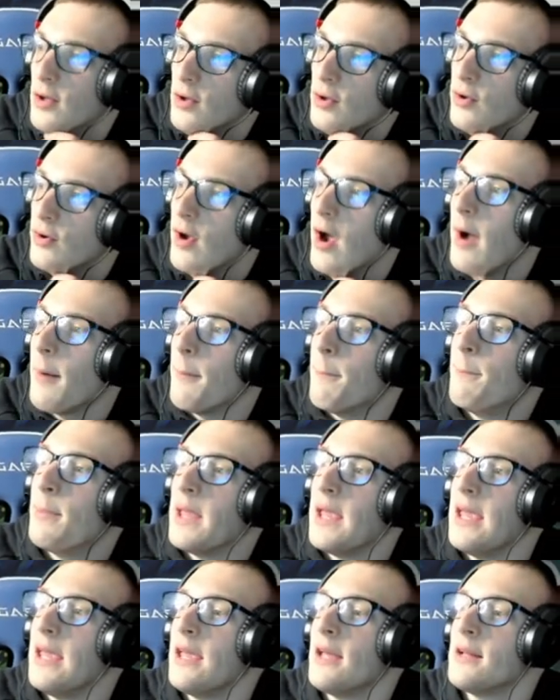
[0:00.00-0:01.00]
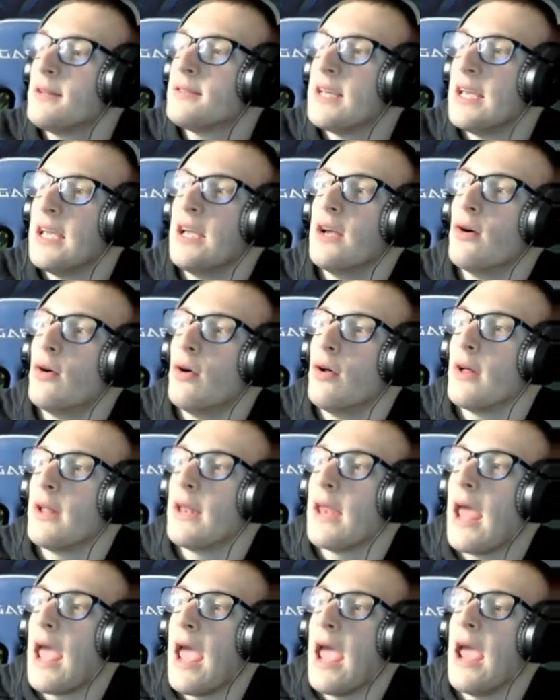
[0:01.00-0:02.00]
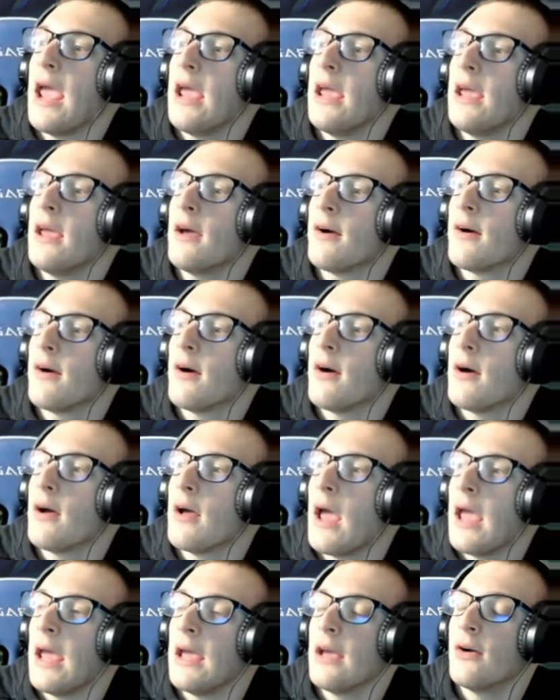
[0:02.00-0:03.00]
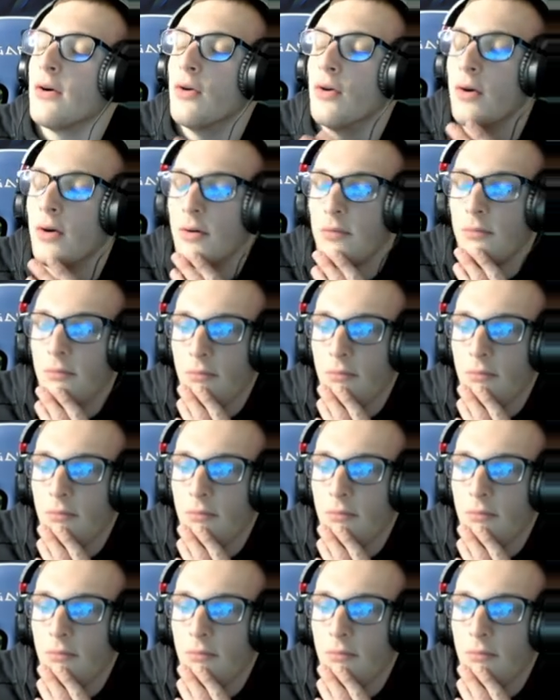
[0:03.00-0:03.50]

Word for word: You got B tingle and A ankle.